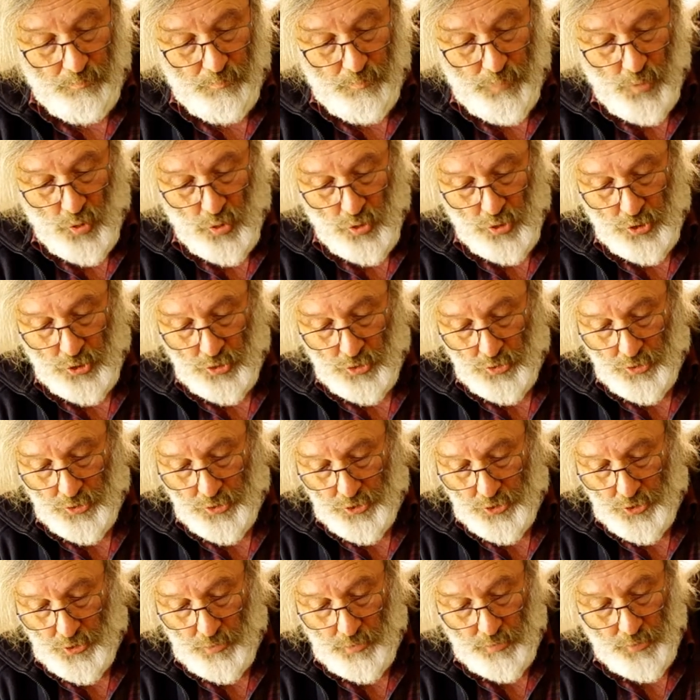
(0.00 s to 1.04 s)

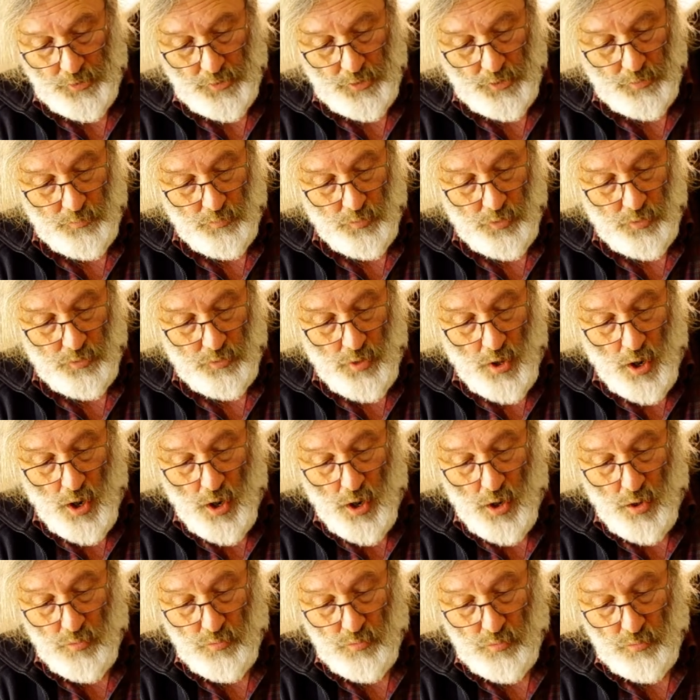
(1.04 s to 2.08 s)
portions that will
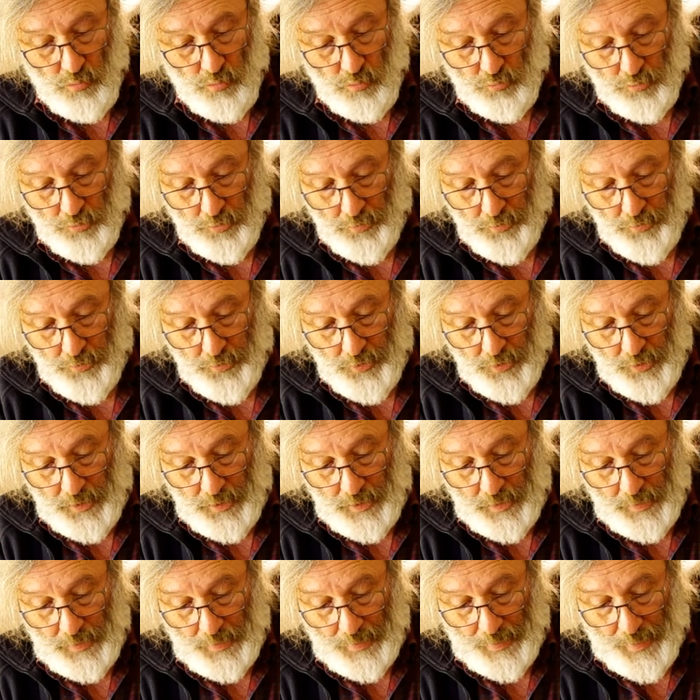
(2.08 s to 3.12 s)
hold
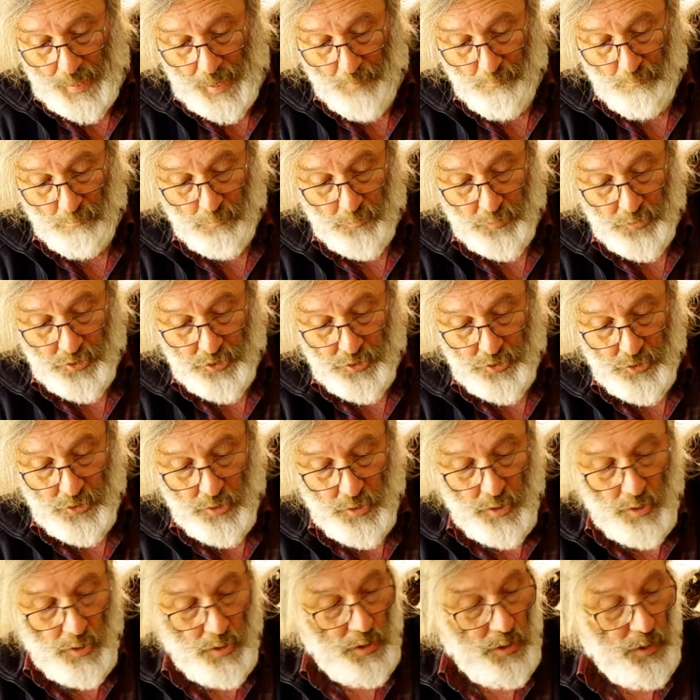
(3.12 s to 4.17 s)
the clamps
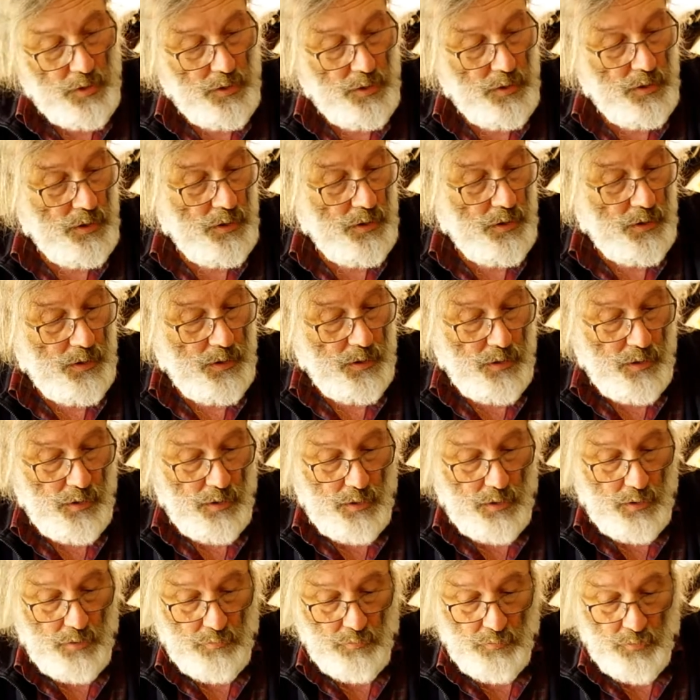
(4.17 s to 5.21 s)

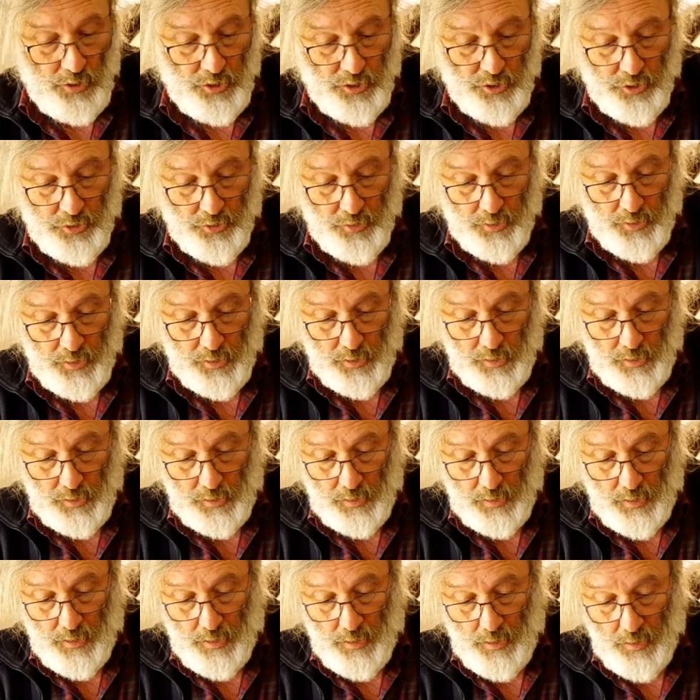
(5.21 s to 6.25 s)
which
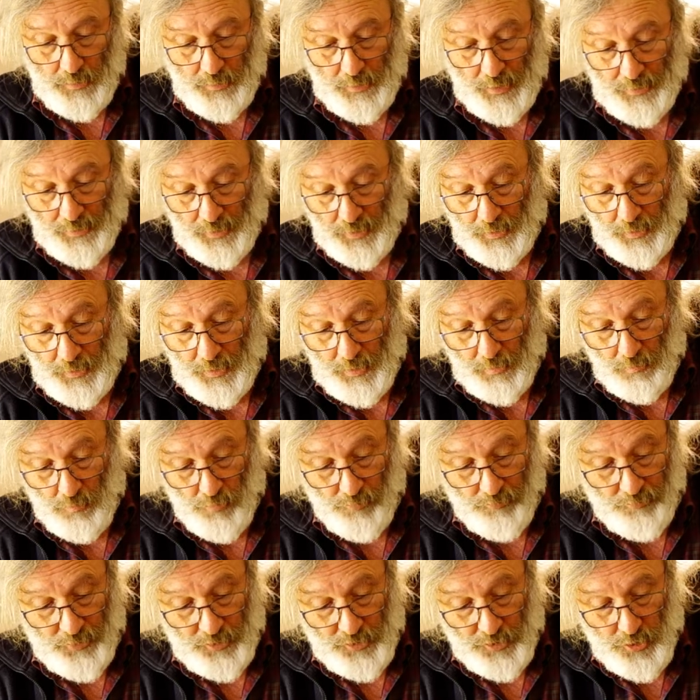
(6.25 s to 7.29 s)
the landing gear
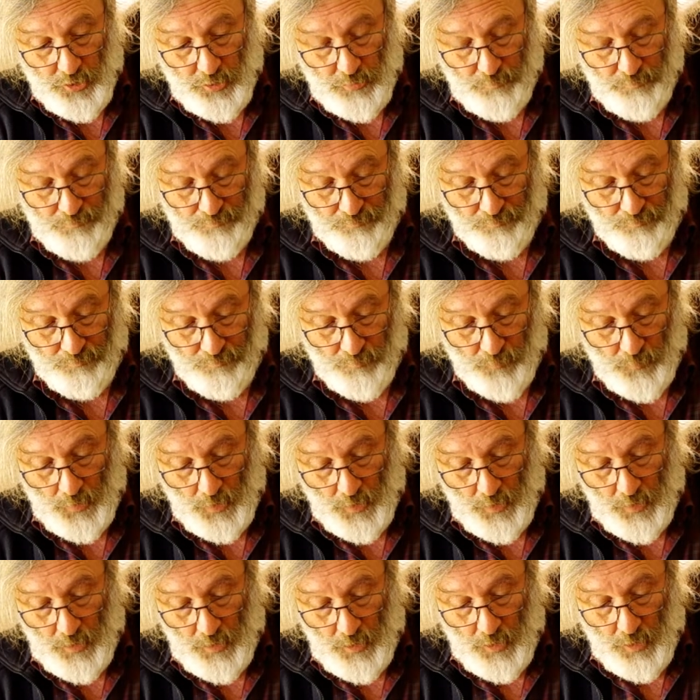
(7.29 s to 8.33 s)
will fit to.
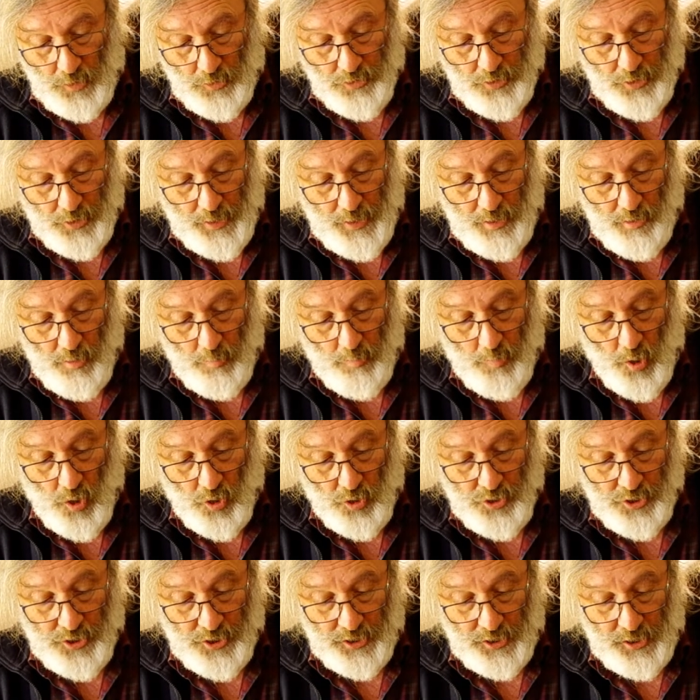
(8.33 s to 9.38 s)
So they're
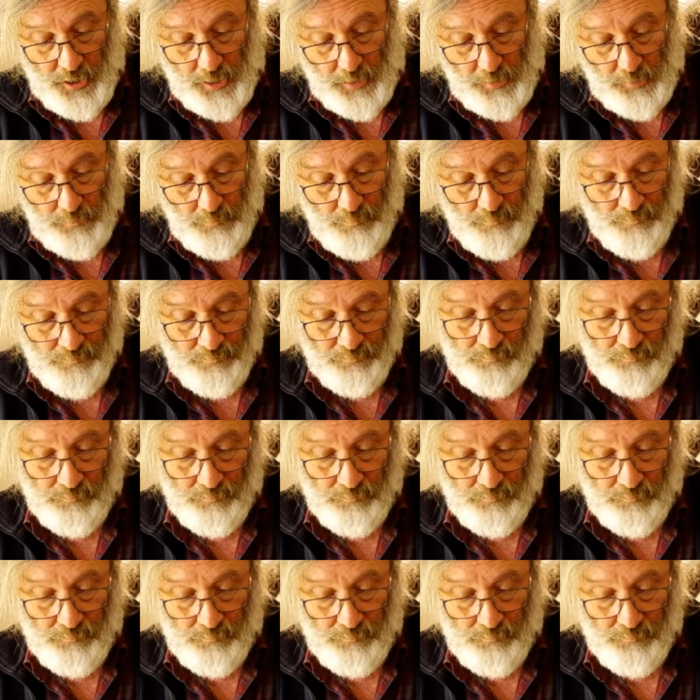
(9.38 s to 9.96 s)
epoxied in,